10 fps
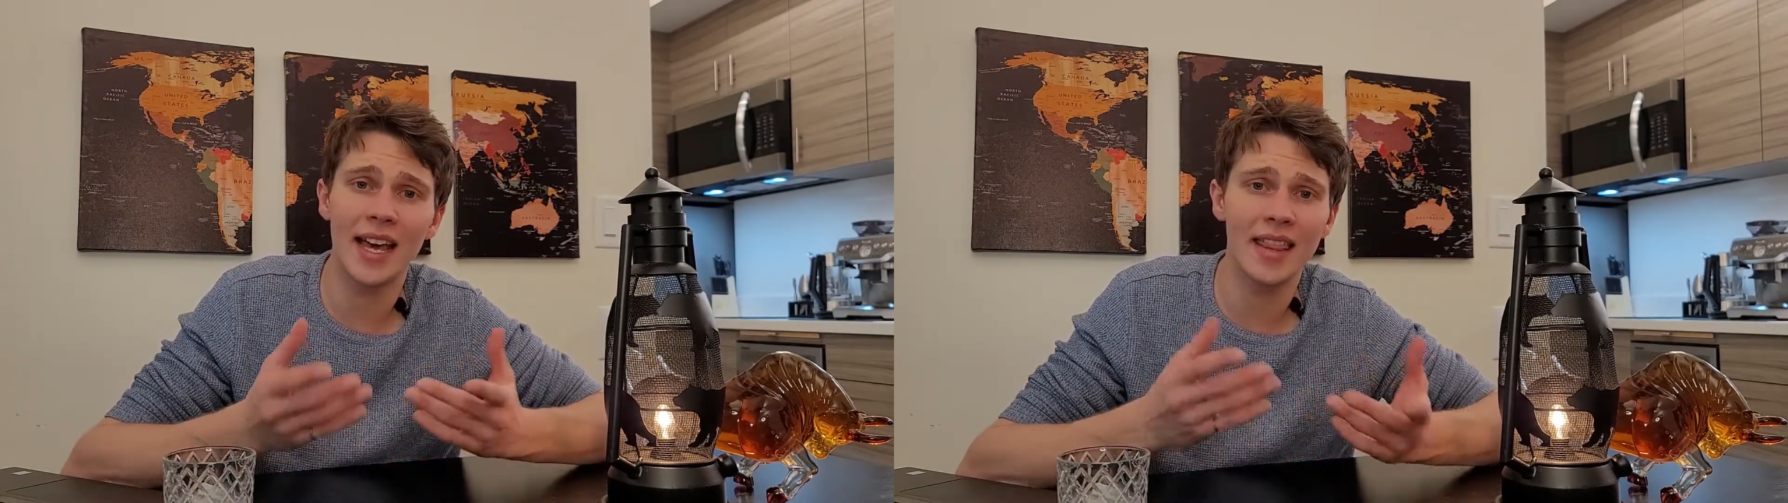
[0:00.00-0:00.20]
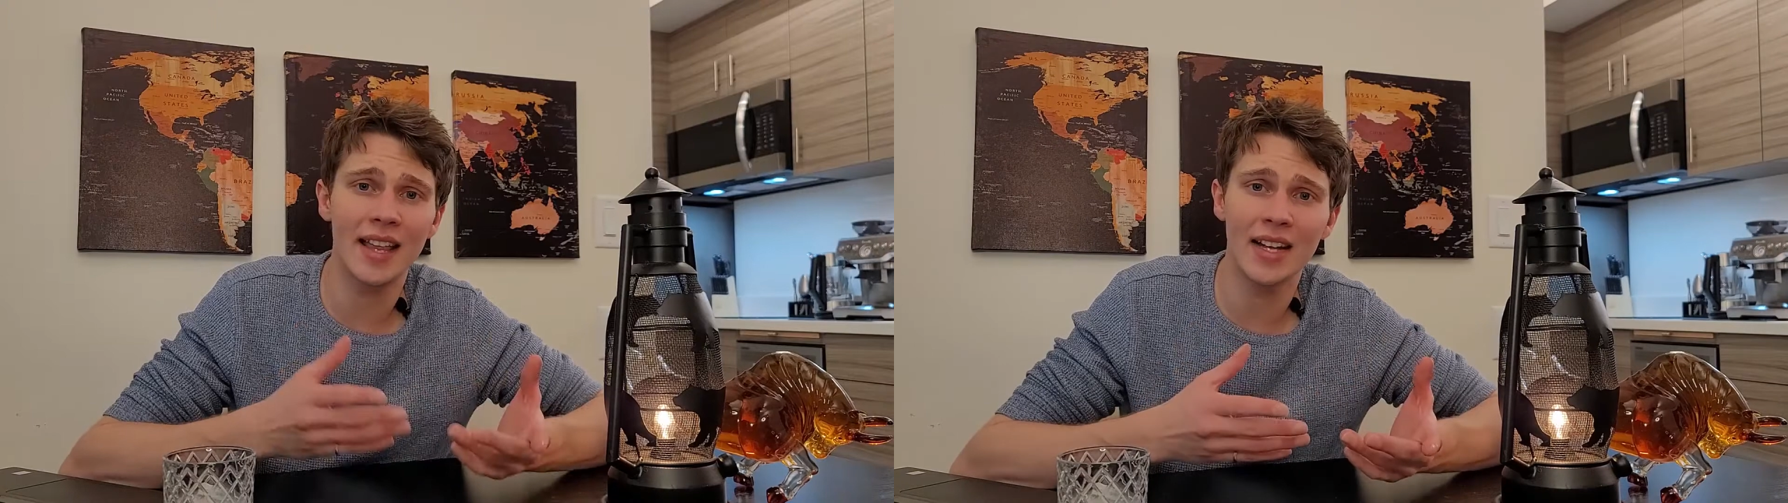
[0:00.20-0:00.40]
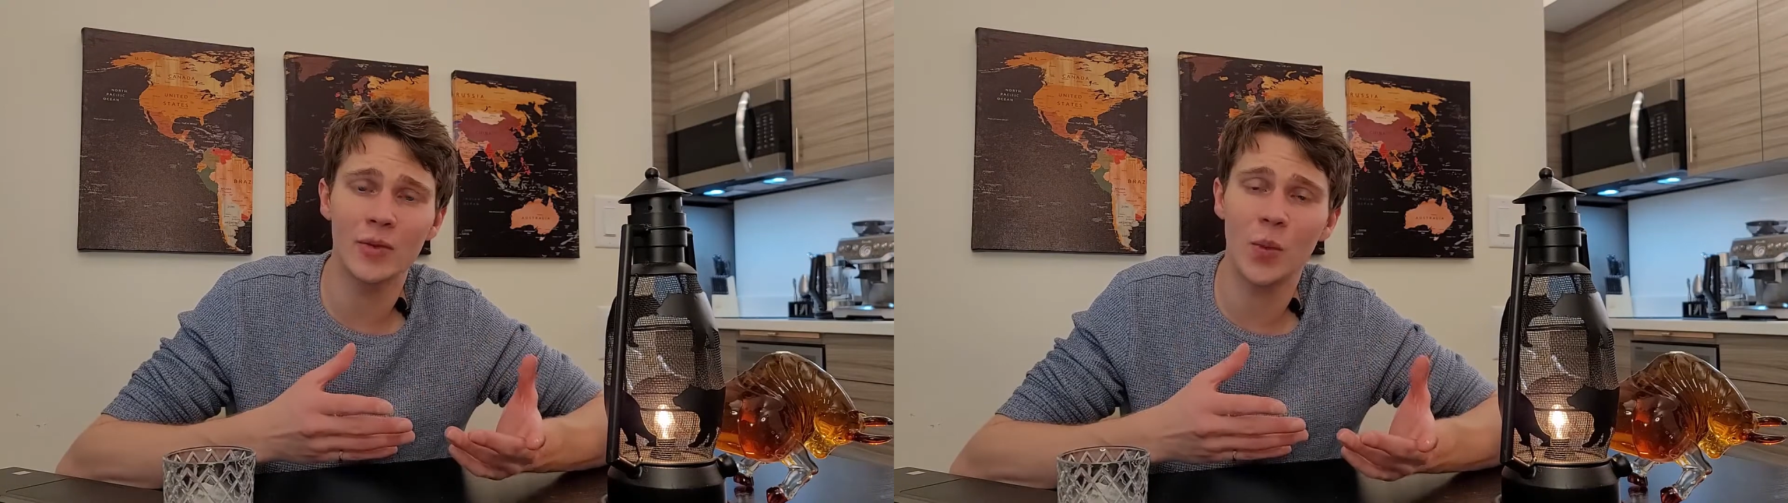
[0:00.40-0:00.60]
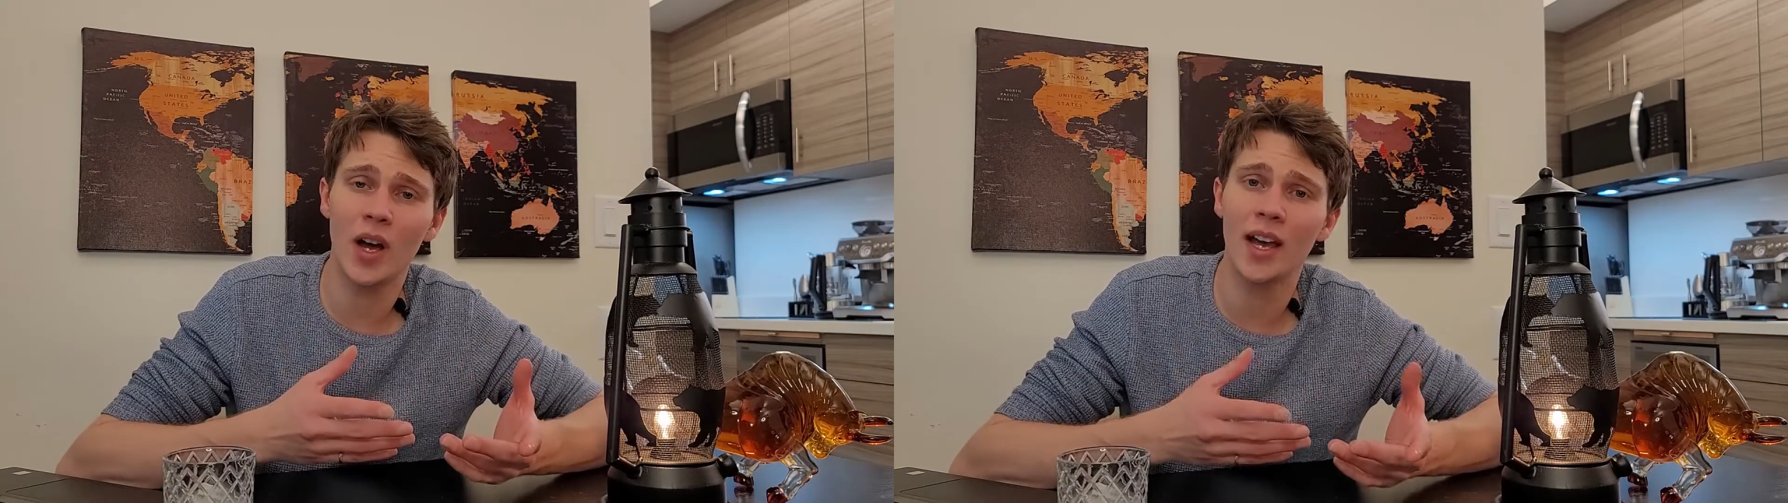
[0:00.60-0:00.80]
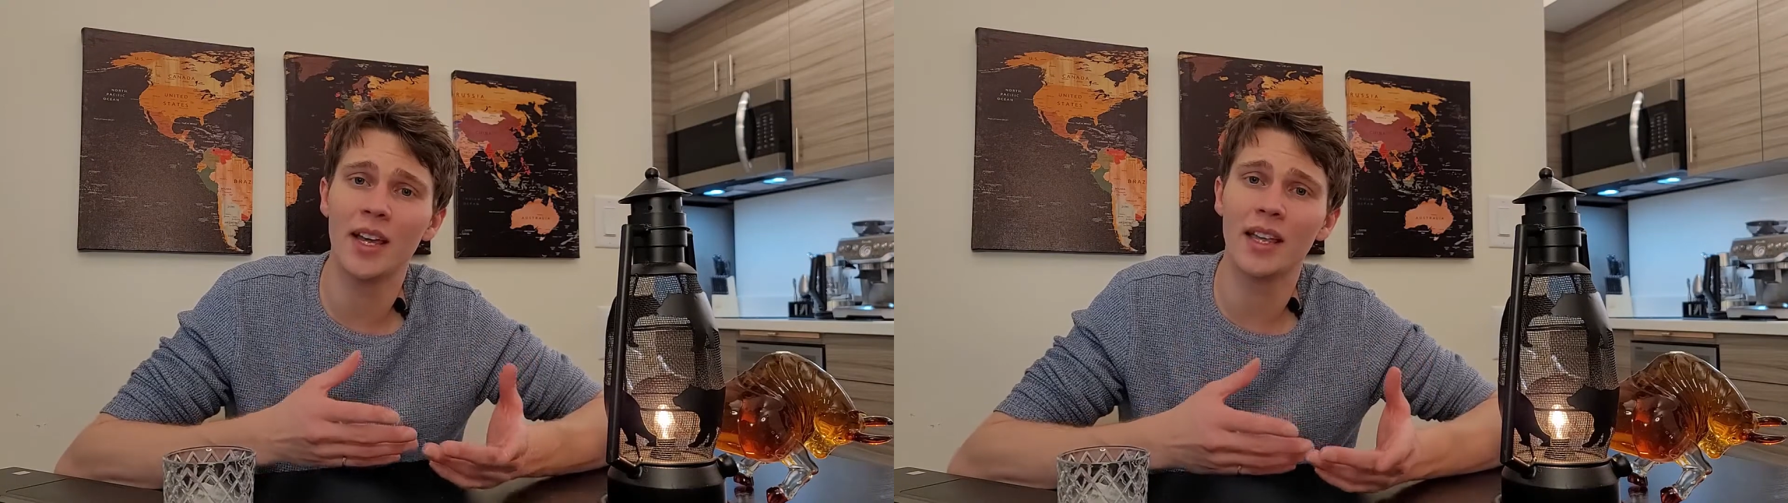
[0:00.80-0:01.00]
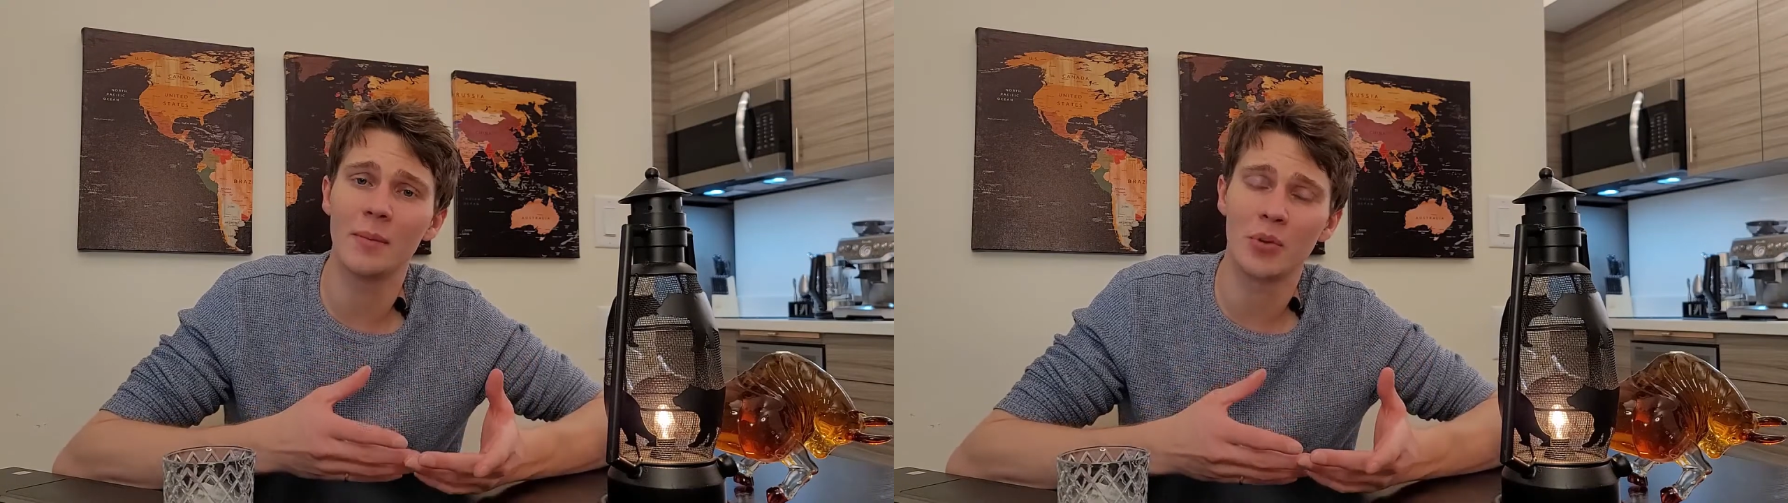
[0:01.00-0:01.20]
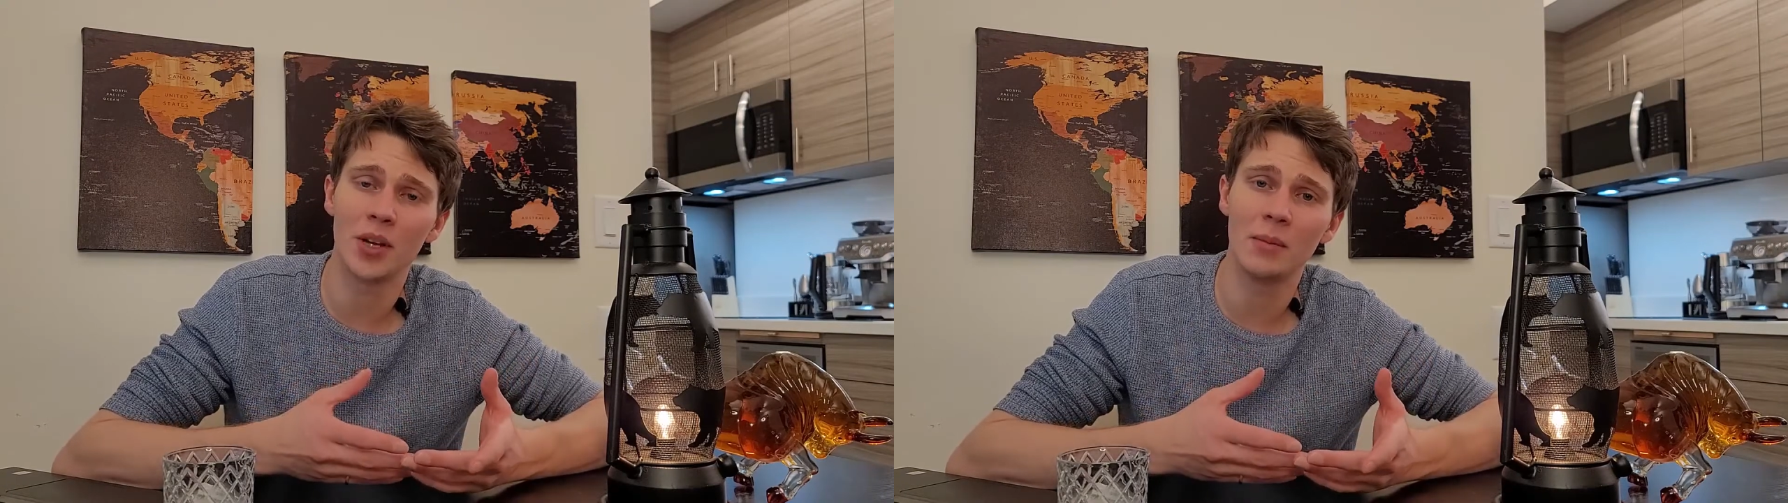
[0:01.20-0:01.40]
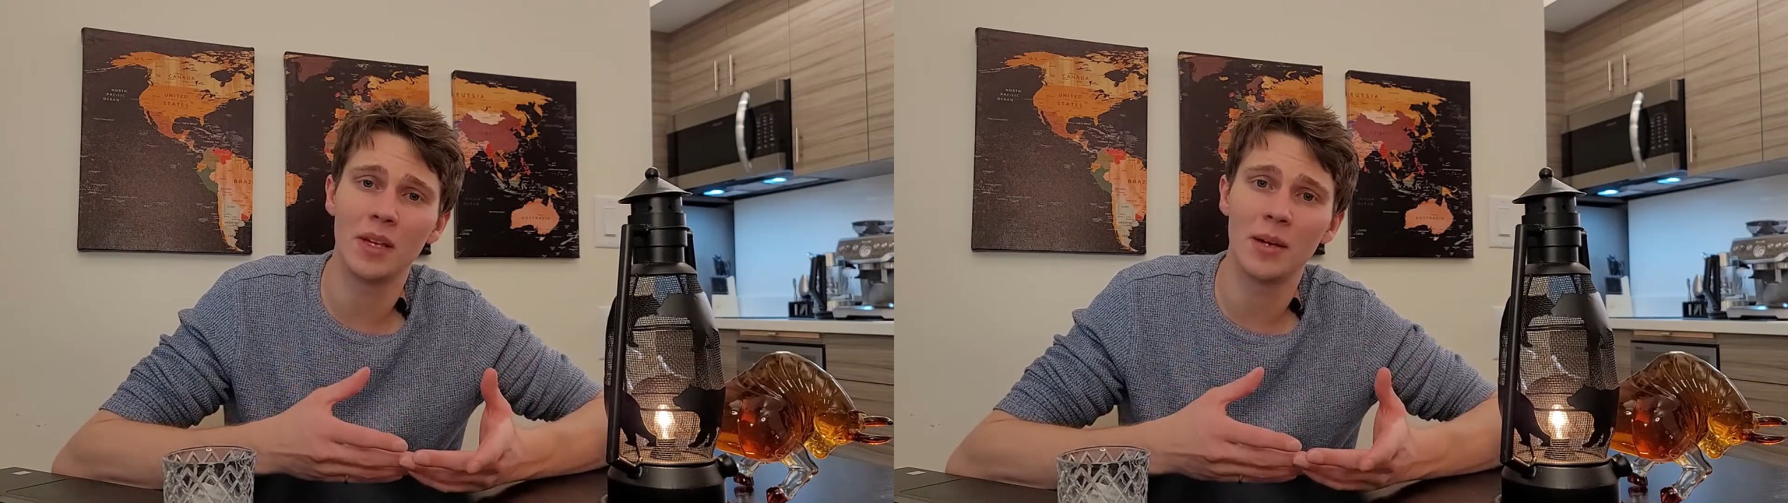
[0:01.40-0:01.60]
and that's why a
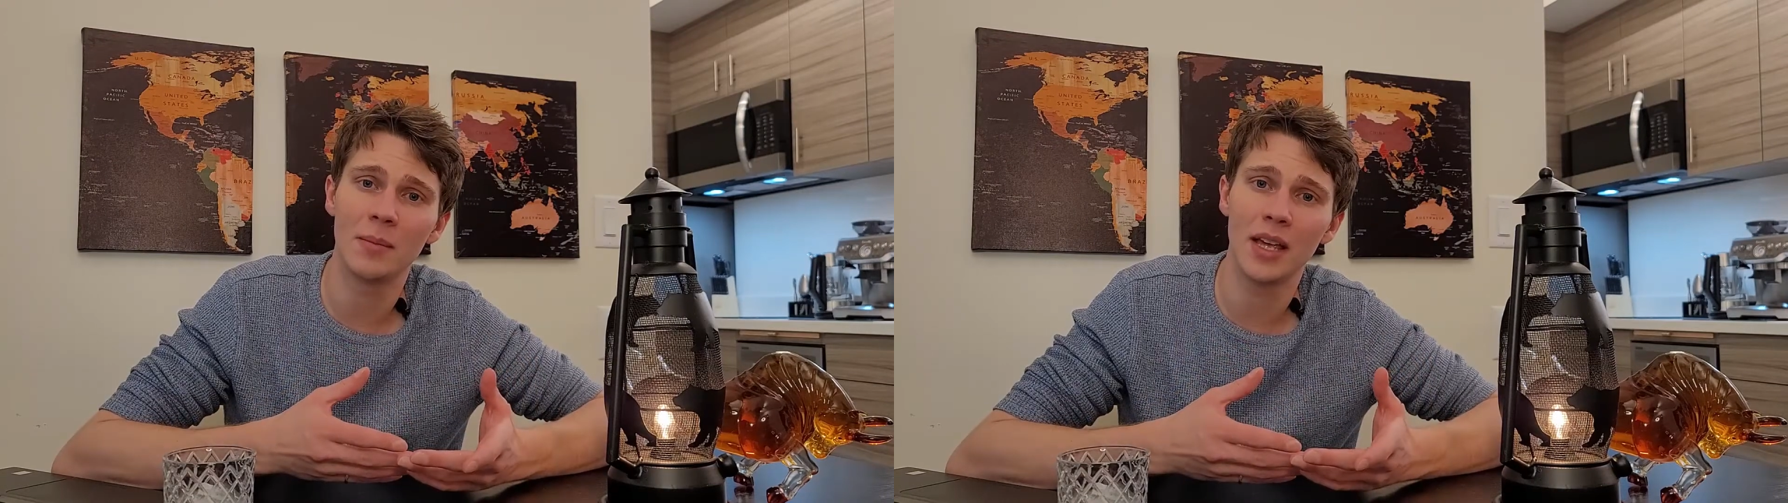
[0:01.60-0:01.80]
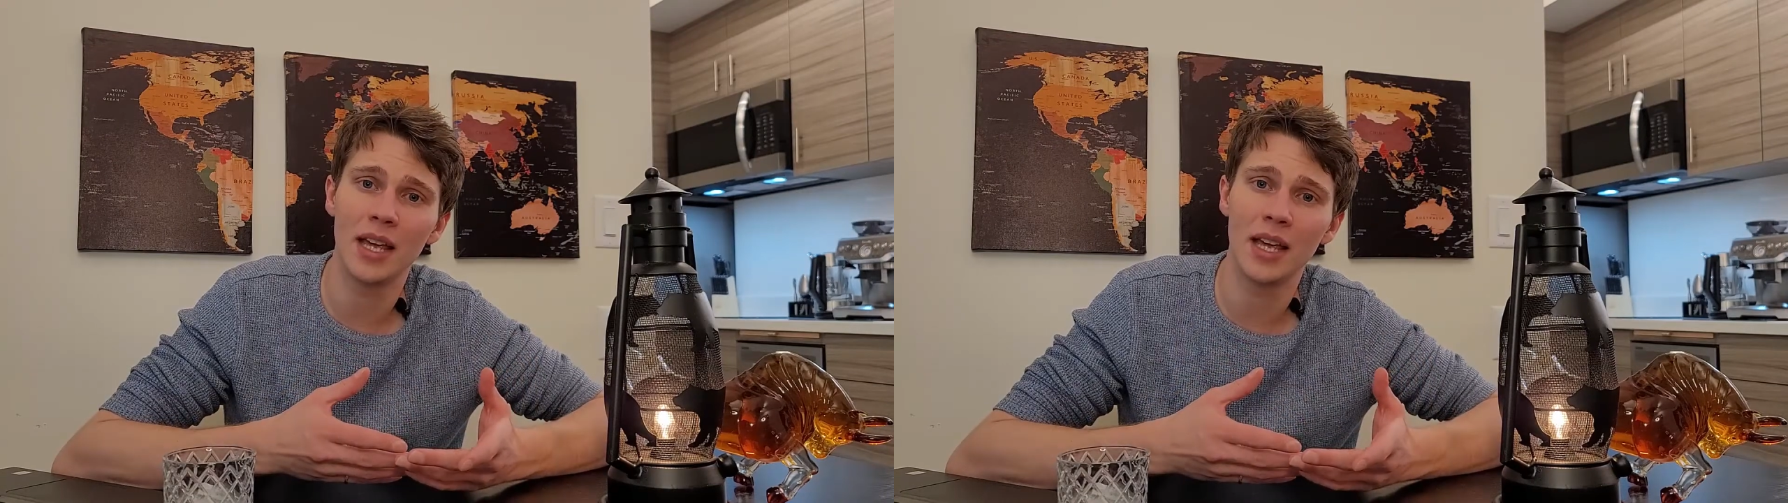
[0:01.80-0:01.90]
premium